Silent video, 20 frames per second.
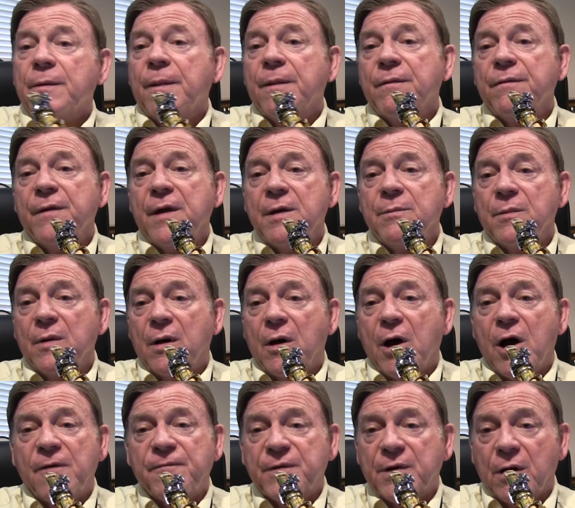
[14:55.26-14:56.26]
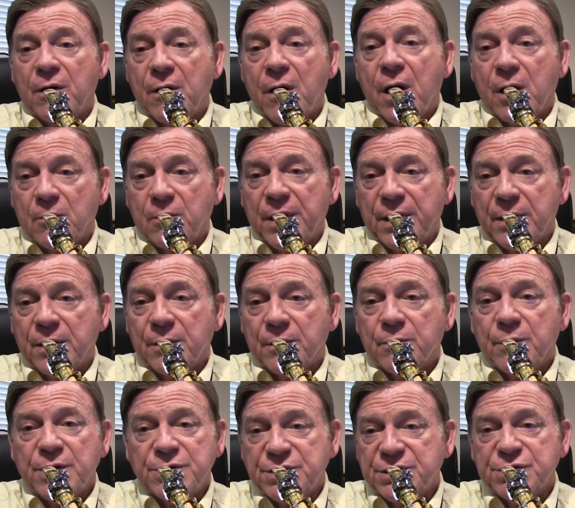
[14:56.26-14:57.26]
they often are not written.
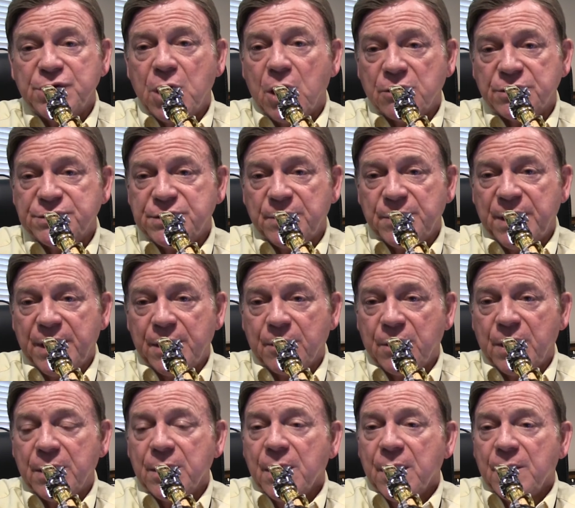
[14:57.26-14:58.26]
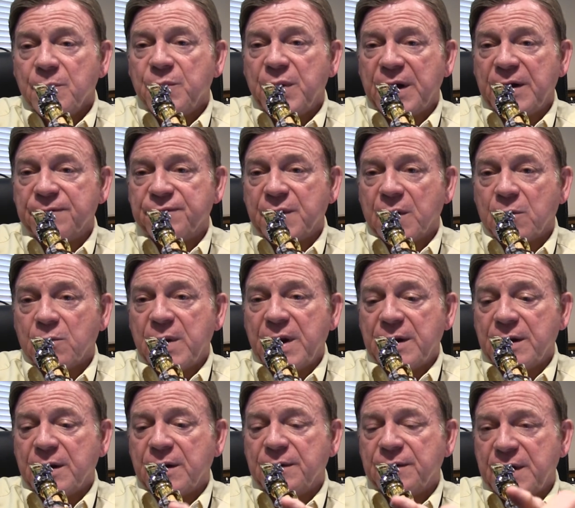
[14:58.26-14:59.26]
We just ghost them anyway. But if they're
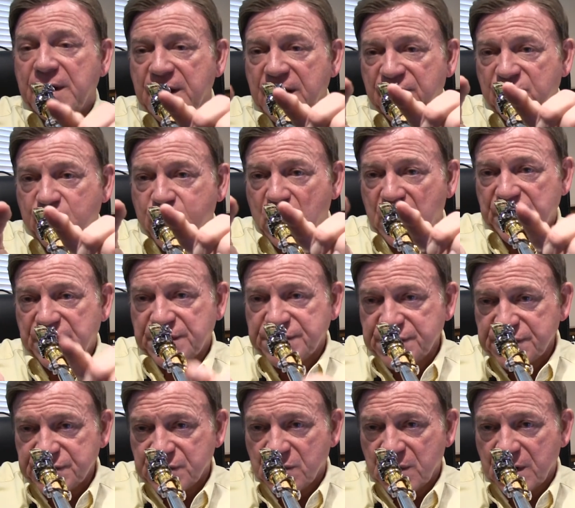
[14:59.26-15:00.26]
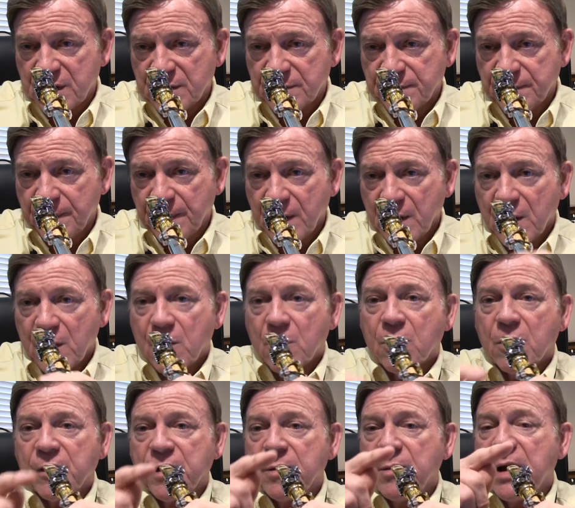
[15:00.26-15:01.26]
written, they have parentheses around them,
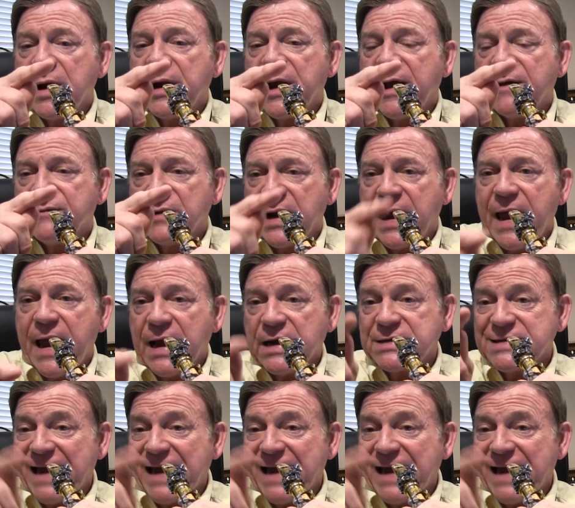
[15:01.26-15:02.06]
or they might have an X